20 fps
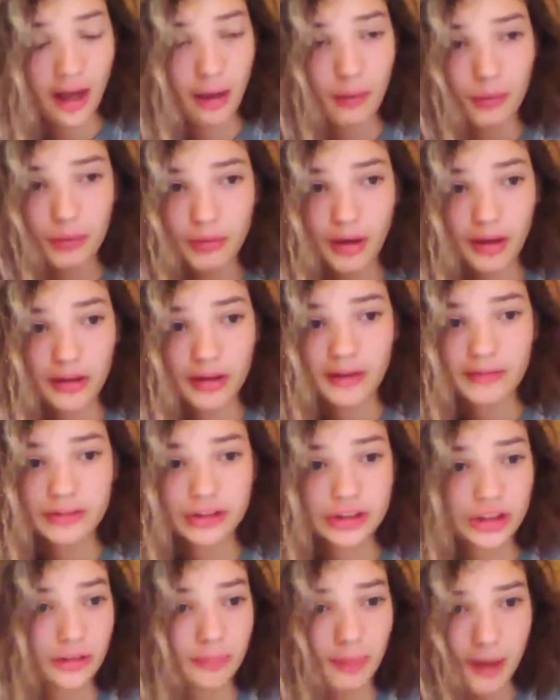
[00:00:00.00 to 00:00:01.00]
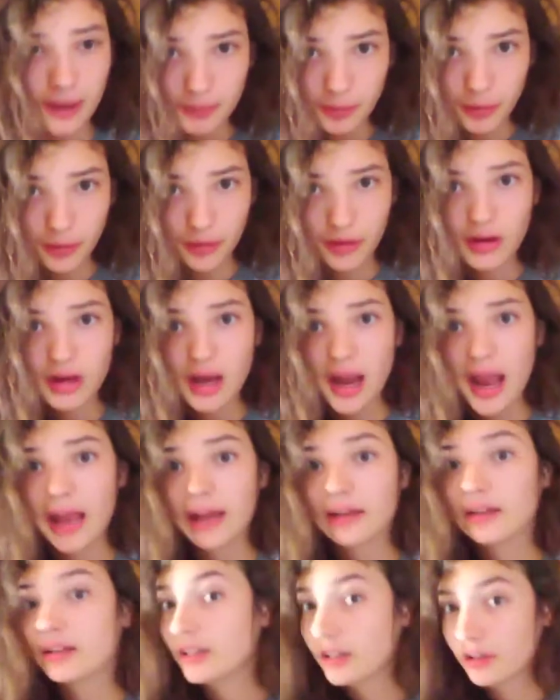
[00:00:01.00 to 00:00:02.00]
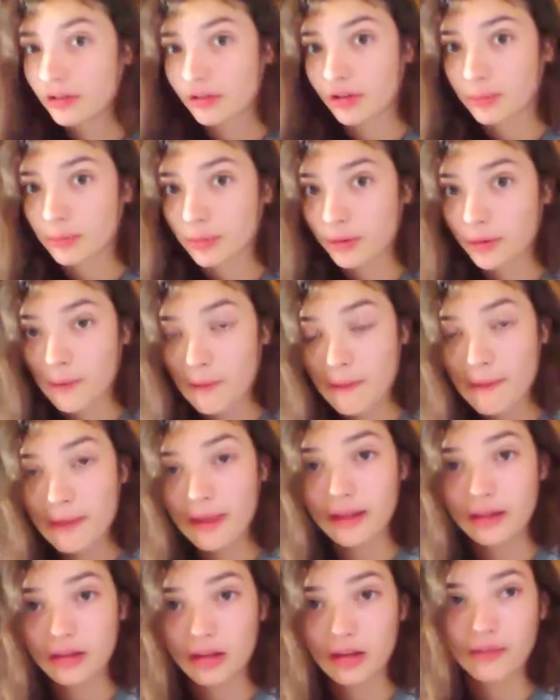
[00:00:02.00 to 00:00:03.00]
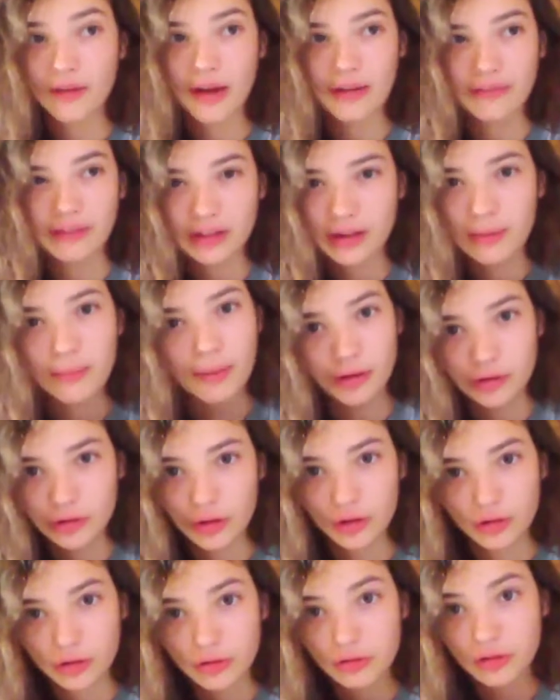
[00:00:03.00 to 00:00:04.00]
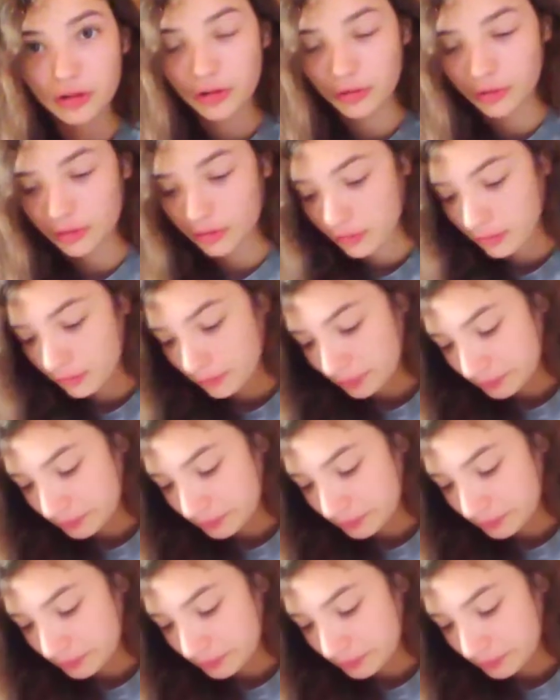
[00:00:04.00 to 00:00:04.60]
I would rather have a sheet of paper and an ear number, instead of having to measure out their ears.